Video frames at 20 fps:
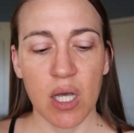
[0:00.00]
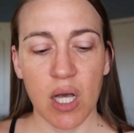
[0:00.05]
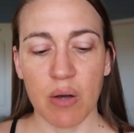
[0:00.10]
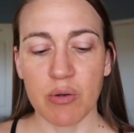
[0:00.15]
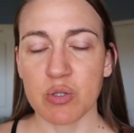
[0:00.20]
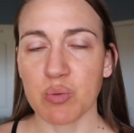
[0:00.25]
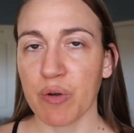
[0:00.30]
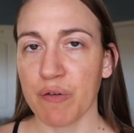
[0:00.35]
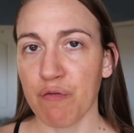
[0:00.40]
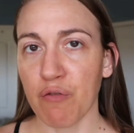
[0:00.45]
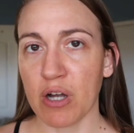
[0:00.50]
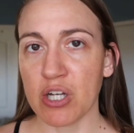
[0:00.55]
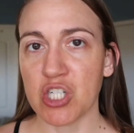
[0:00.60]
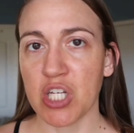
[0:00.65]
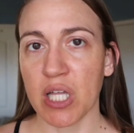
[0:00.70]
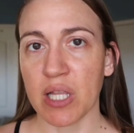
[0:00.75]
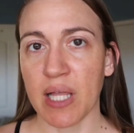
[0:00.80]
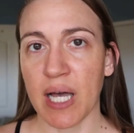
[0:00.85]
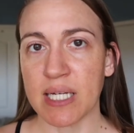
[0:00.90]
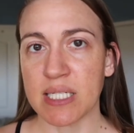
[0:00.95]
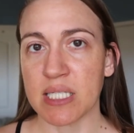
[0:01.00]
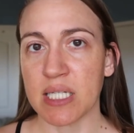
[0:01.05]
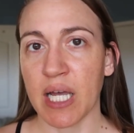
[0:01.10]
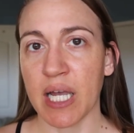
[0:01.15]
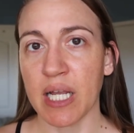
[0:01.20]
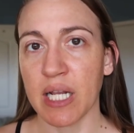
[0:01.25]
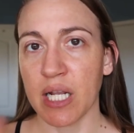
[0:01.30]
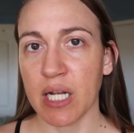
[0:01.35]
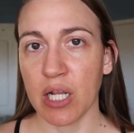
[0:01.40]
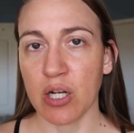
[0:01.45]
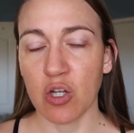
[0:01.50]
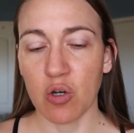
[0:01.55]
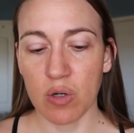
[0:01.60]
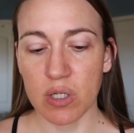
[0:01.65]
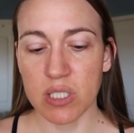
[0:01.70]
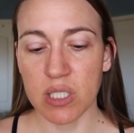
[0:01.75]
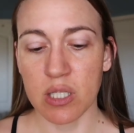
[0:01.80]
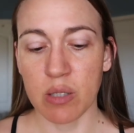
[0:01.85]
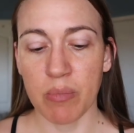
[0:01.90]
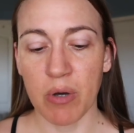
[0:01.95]
I was refreshing last night and I
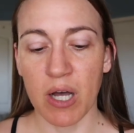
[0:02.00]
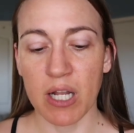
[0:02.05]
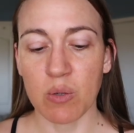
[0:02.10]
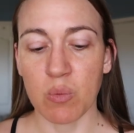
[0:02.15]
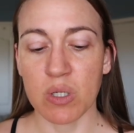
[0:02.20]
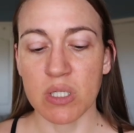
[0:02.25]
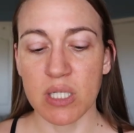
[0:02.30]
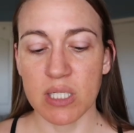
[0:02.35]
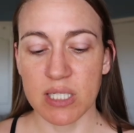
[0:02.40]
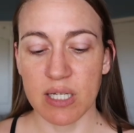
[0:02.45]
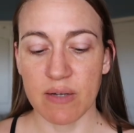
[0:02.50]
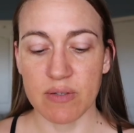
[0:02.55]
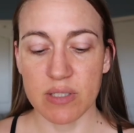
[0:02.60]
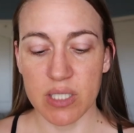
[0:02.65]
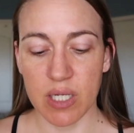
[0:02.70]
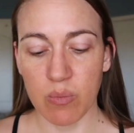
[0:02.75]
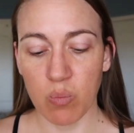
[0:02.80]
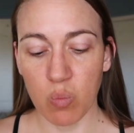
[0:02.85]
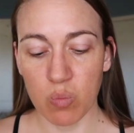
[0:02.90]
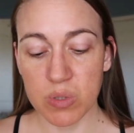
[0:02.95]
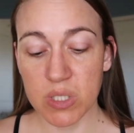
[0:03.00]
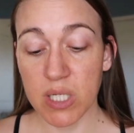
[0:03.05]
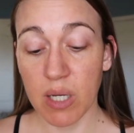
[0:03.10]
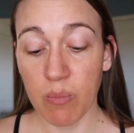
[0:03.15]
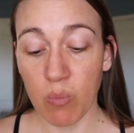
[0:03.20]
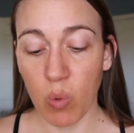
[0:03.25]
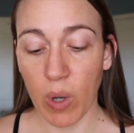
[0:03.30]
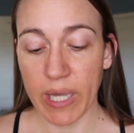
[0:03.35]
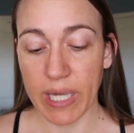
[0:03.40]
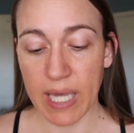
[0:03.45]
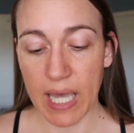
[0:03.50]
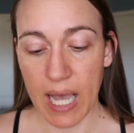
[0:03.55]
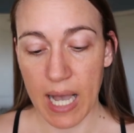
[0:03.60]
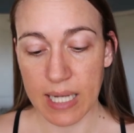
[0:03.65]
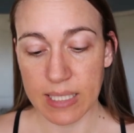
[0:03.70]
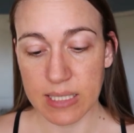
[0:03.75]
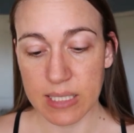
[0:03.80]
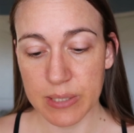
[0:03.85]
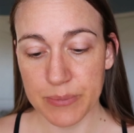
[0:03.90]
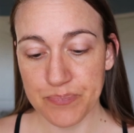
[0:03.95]
noticed that the body one does have some, some white
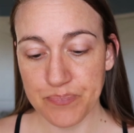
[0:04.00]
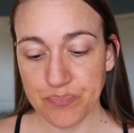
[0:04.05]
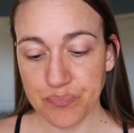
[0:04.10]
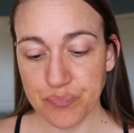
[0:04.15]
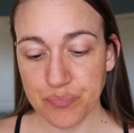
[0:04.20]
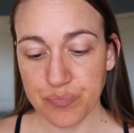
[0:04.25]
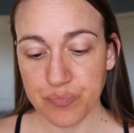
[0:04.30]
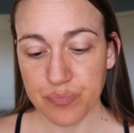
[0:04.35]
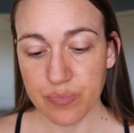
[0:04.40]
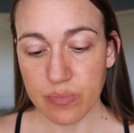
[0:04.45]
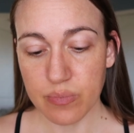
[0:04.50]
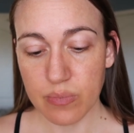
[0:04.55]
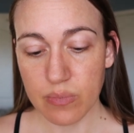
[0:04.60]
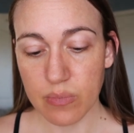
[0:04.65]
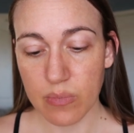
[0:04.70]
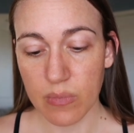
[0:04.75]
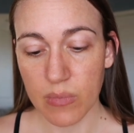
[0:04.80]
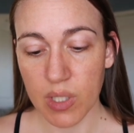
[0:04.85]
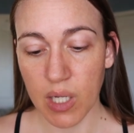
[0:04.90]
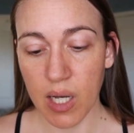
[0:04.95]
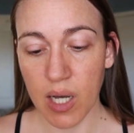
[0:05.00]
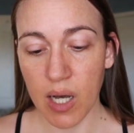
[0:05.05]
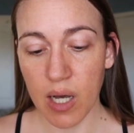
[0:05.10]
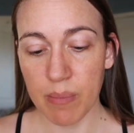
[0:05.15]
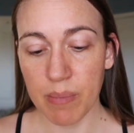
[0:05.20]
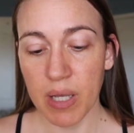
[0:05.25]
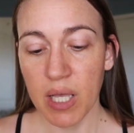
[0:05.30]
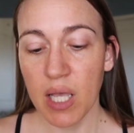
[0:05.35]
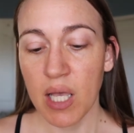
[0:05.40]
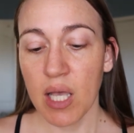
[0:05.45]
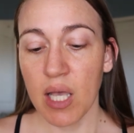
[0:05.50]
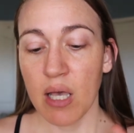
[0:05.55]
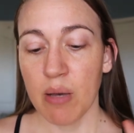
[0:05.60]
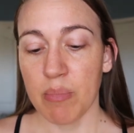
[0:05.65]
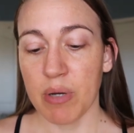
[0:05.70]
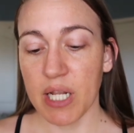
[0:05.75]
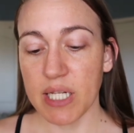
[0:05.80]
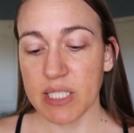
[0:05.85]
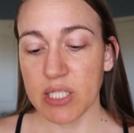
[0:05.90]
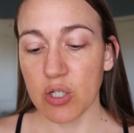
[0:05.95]
cast. Um,
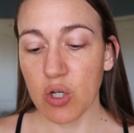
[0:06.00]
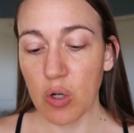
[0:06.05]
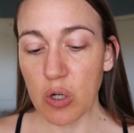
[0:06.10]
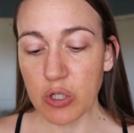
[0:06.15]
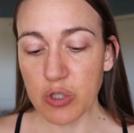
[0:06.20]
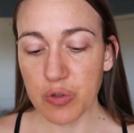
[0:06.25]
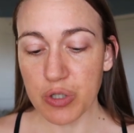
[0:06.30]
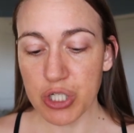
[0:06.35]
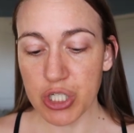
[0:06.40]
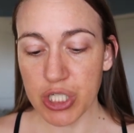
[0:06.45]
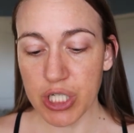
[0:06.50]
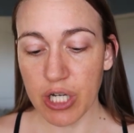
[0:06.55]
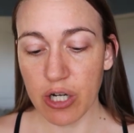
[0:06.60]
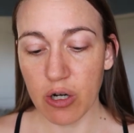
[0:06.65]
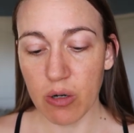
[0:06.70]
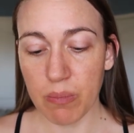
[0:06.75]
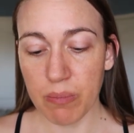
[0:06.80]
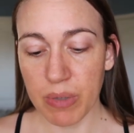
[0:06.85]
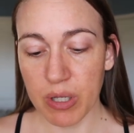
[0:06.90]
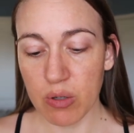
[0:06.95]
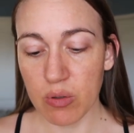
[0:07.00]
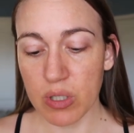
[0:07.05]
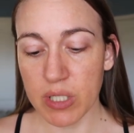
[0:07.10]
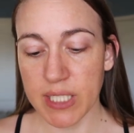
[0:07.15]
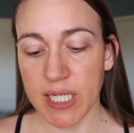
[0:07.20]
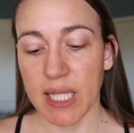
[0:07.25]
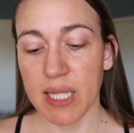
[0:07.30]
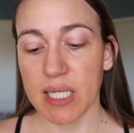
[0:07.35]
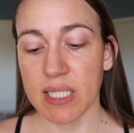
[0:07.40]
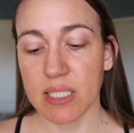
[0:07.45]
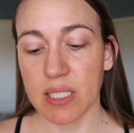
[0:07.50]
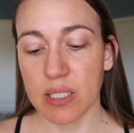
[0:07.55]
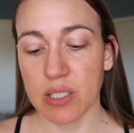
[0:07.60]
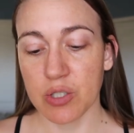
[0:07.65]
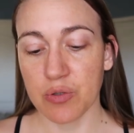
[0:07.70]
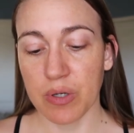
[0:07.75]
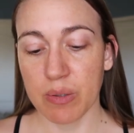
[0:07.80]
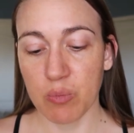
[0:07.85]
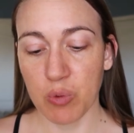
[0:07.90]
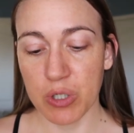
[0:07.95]
but it's an ultra sheer mineral daily
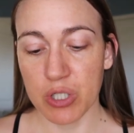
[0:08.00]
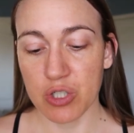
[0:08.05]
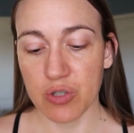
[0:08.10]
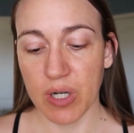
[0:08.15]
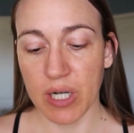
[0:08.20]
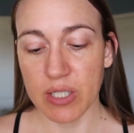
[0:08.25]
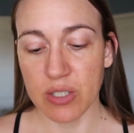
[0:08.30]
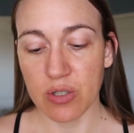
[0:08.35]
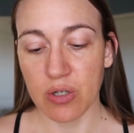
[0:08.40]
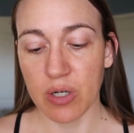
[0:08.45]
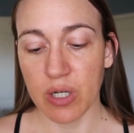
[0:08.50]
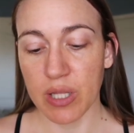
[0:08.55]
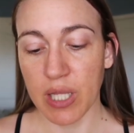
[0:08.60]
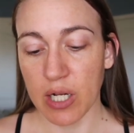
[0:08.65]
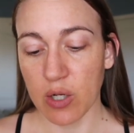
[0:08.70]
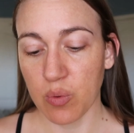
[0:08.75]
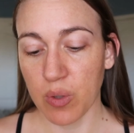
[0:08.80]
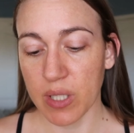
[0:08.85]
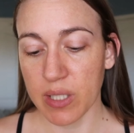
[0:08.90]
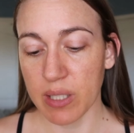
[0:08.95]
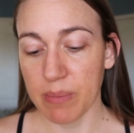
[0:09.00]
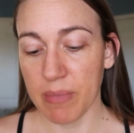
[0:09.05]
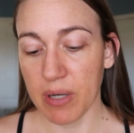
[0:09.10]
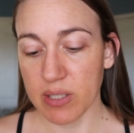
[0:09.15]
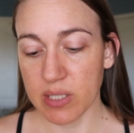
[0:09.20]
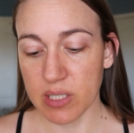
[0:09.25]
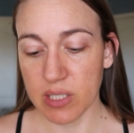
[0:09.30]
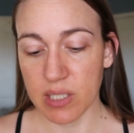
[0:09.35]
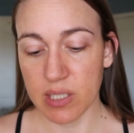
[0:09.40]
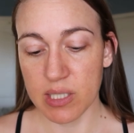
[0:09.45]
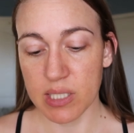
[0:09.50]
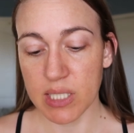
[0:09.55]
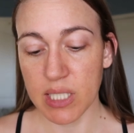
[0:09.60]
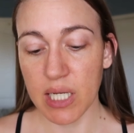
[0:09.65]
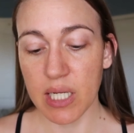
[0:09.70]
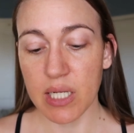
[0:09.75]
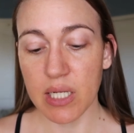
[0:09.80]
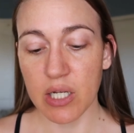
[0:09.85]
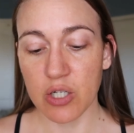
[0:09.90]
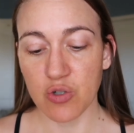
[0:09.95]
sunscreen moisturizer that quickly melts into the
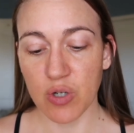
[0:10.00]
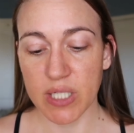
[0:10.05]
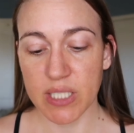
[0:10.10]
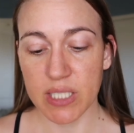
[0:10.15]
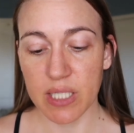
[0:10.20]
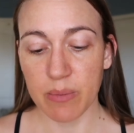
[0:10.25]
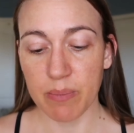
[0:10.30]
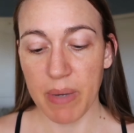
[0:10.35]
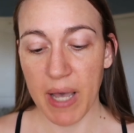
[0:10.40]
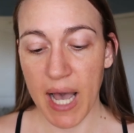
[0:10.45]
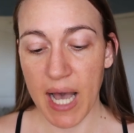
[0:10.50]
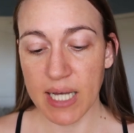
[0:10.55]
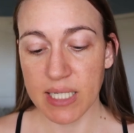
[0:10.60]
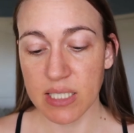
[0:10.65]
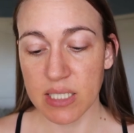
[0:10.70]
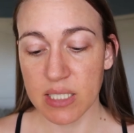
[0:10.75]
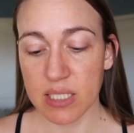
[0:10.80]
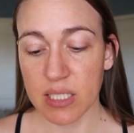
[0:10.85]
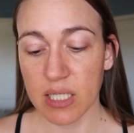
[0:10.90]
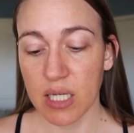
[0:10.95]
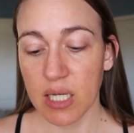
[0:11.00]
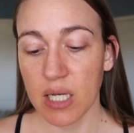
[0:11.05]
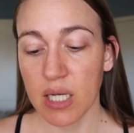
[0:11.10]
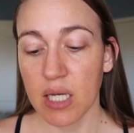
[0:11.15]
skin, addressing past